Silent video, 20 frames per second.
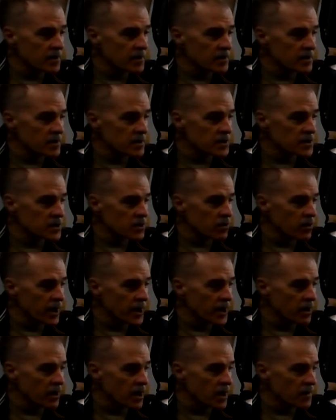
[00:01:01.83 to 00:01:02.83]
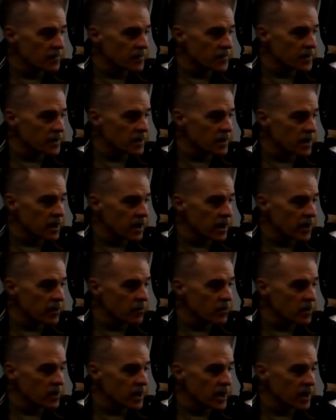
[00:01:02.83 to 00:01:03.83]
it's quite often I
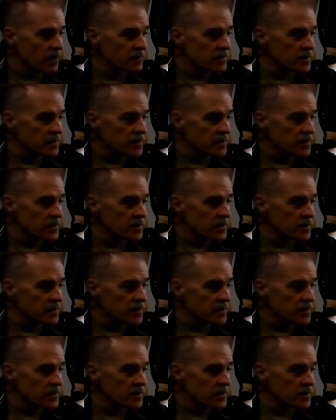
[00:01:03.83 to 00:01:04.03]
will have